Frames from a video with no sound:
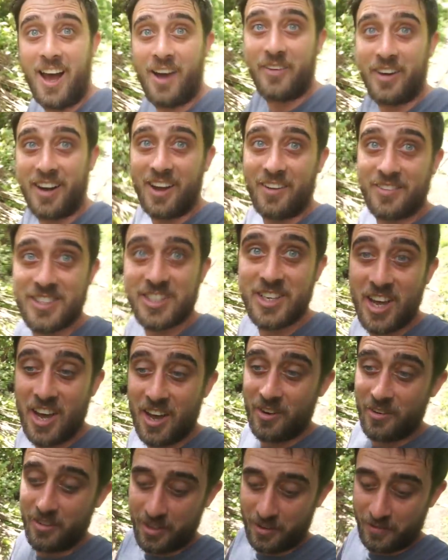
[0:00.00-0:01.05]
I would love to
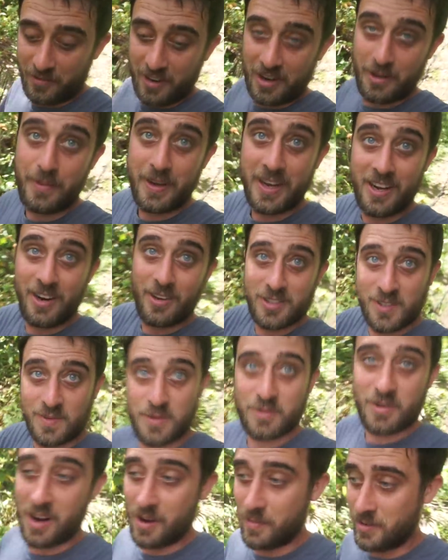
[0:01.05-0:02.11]
know the Filipino
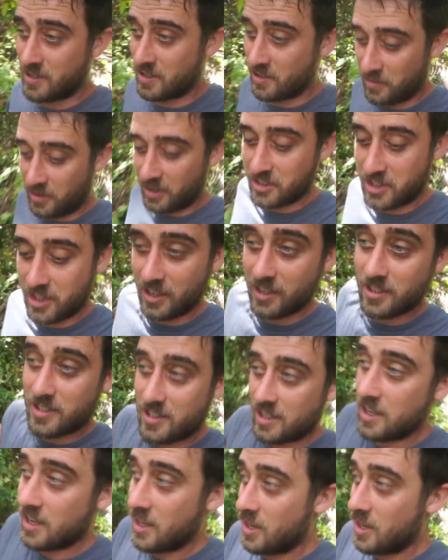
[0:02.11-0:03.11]
subscribers that watch us.